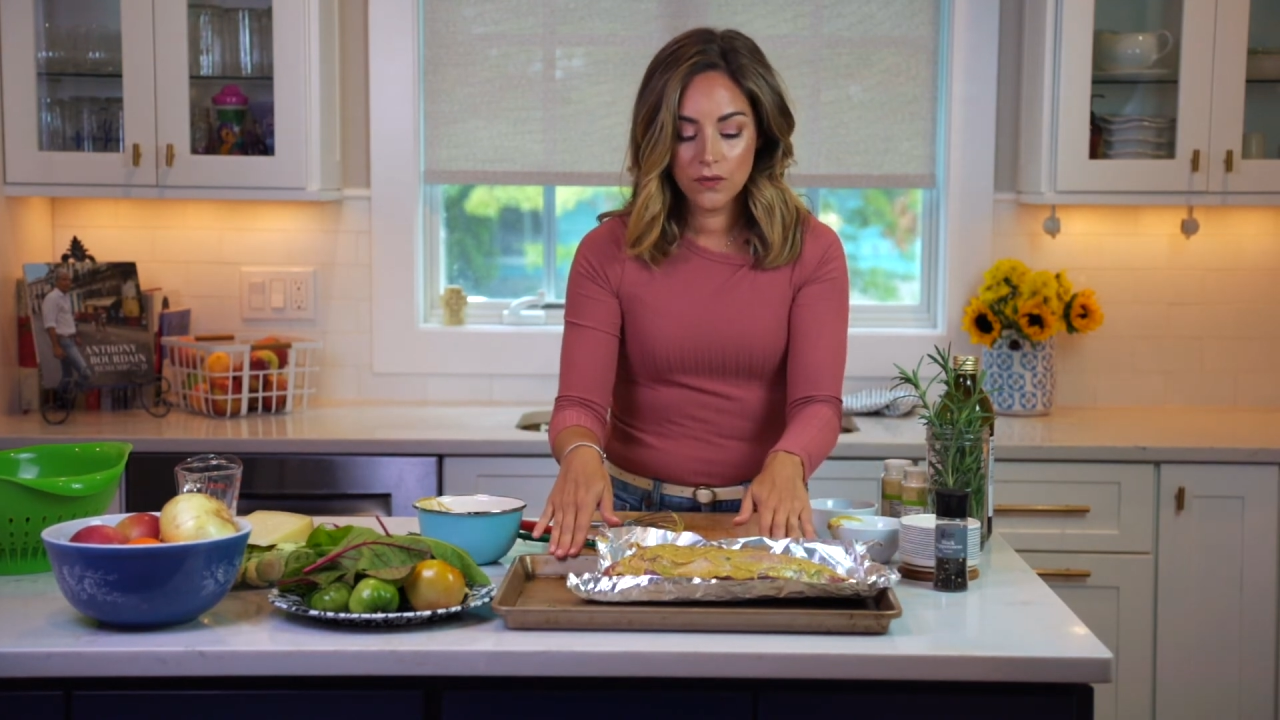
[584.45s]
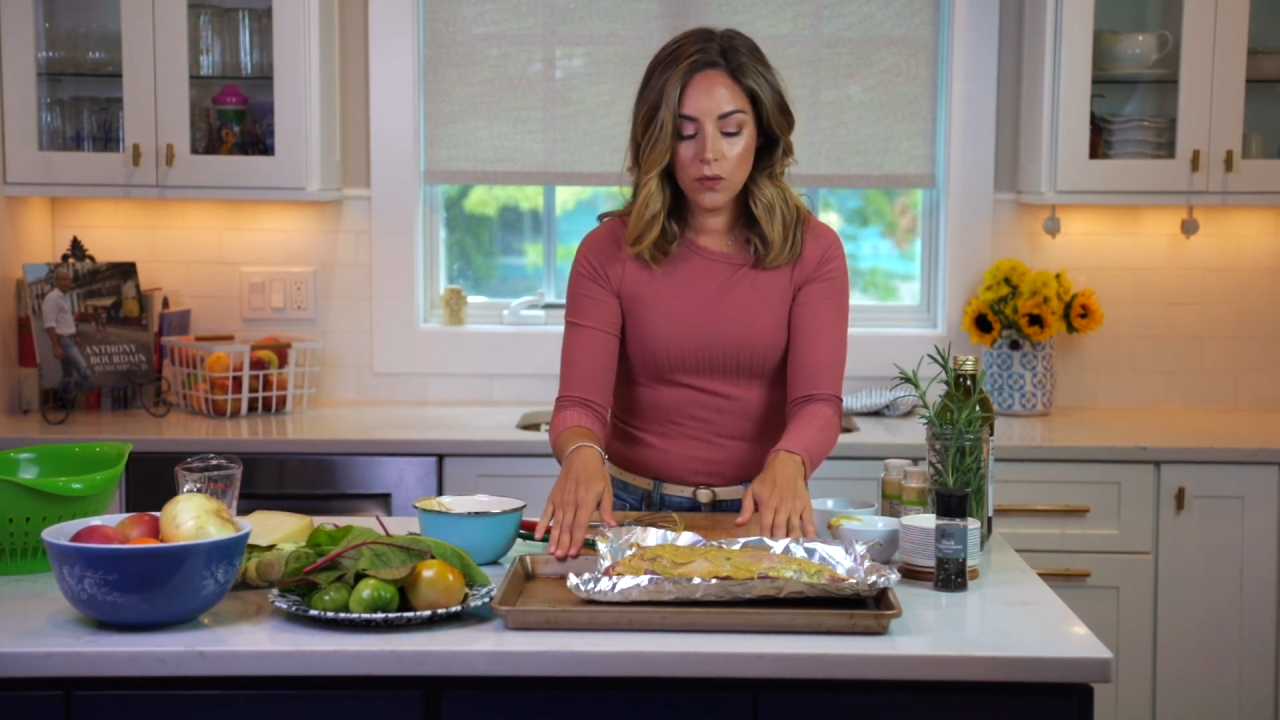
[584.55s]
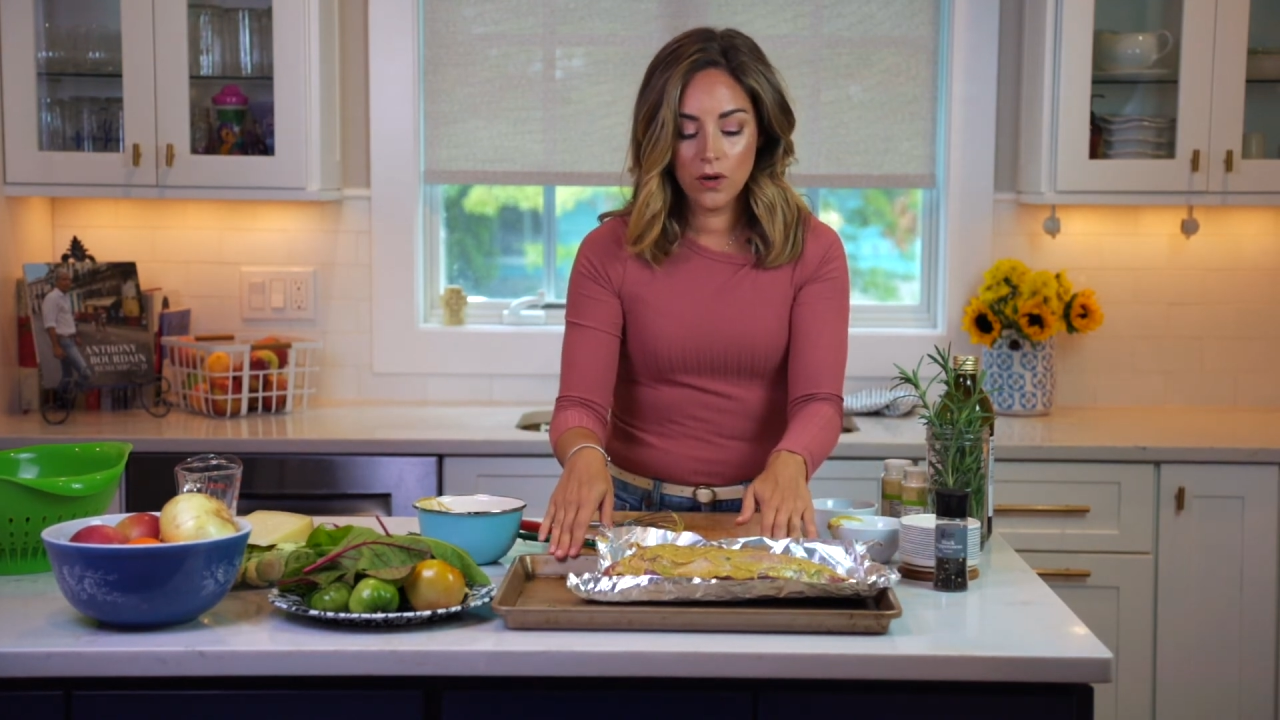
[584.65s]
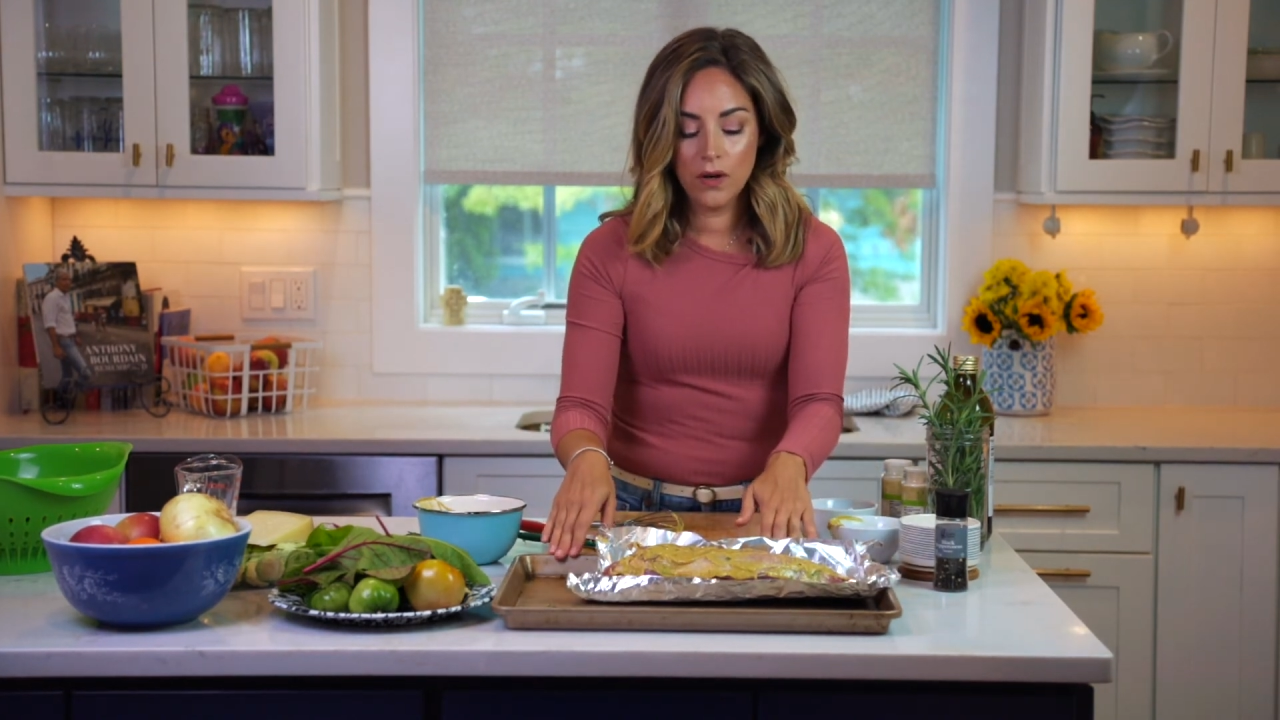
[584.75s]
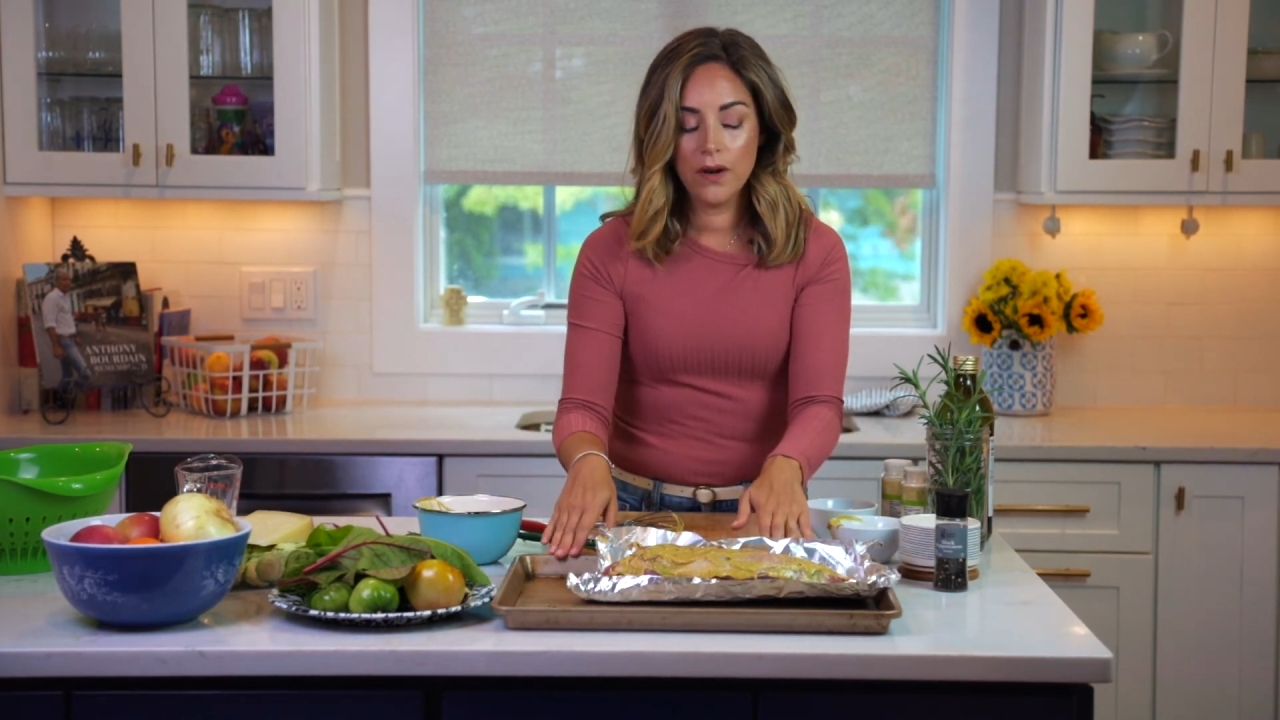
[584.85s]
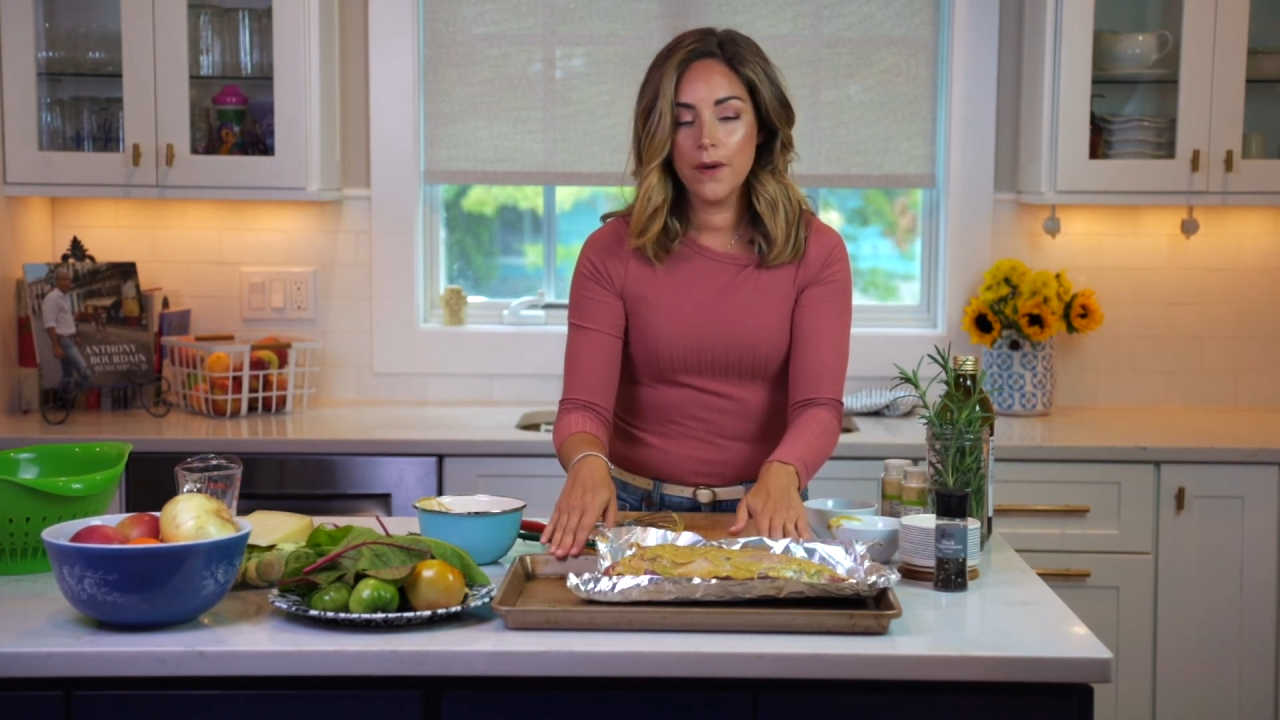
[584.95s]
for